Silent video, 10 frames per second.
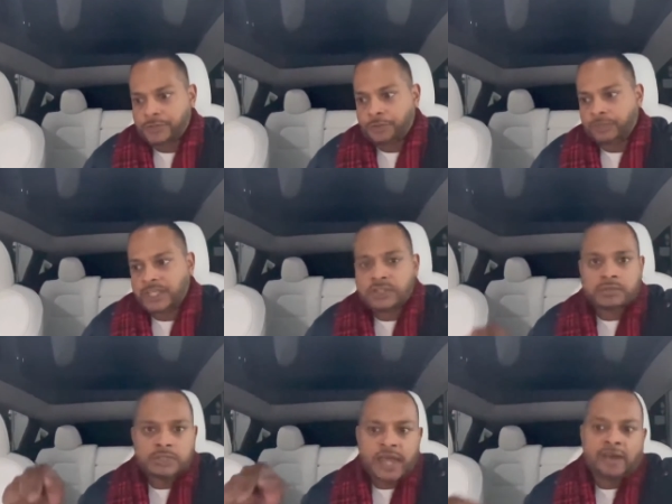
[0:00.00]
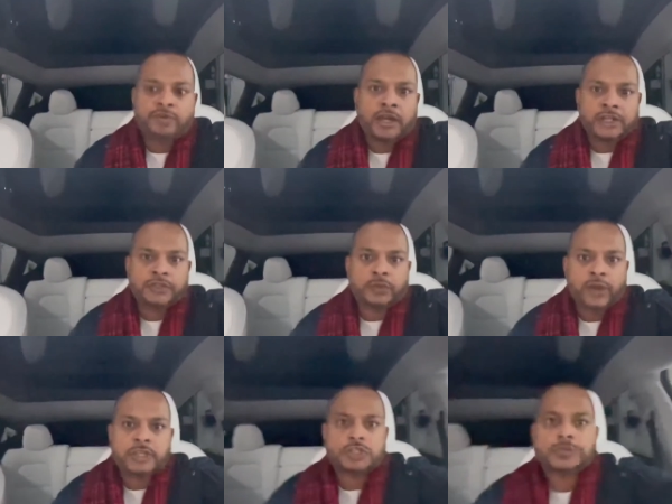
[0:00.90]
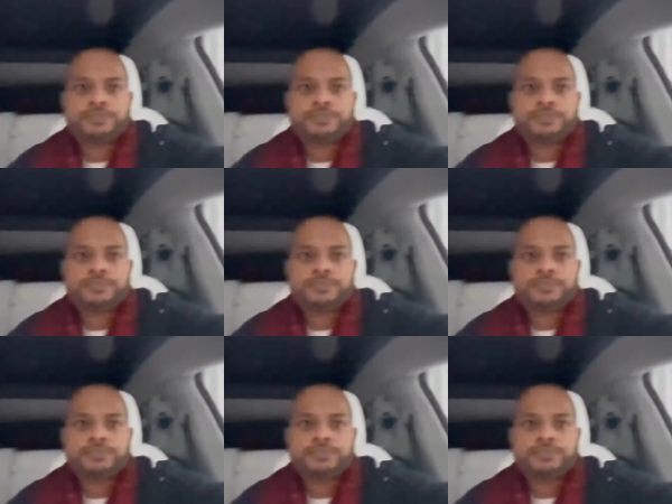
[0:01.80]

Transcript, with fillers: So let's dive right into the range.